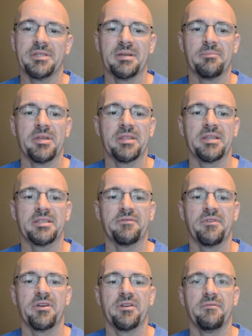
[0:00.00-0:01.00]
something that's a
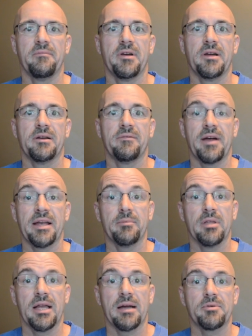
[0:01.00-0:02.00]
very
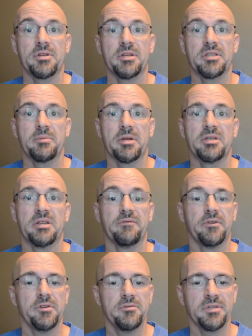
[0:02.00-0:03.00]
viable option, especially if
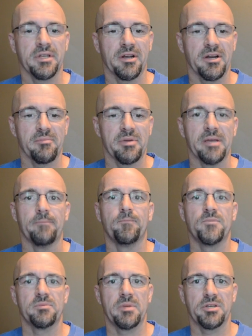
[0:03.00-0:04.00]
you're using RDP.
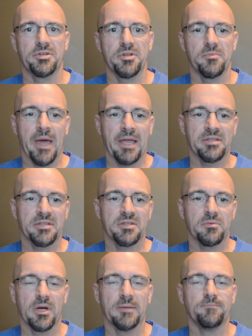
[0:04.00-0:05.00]
So make sure you patch this
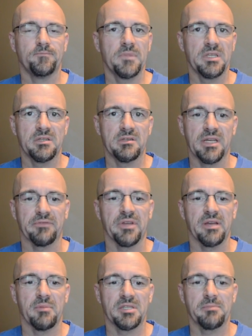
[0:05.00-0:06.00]
one. This is definitely
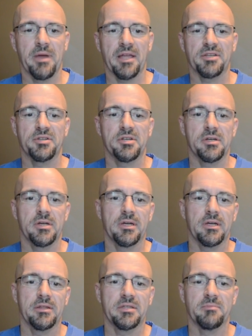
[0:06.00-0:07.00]
a must patch
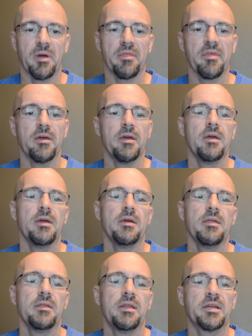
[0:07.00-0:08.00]
this month.
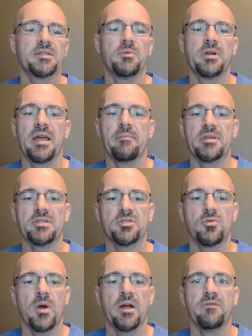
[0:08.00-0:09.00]
The next one,
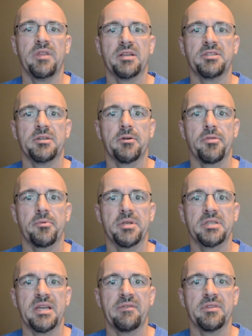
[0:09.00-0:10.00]

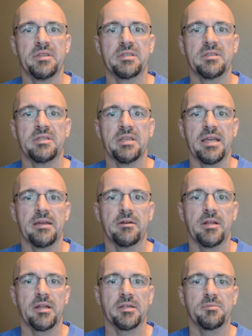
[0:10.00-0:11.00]
MS-12-037, this is the
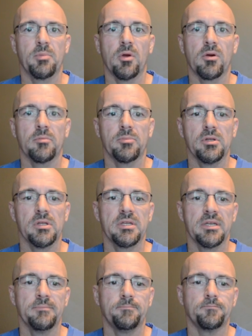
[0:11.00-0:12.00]
Internet Explorer
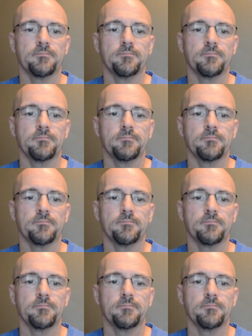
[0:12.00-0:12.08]
Bulletin.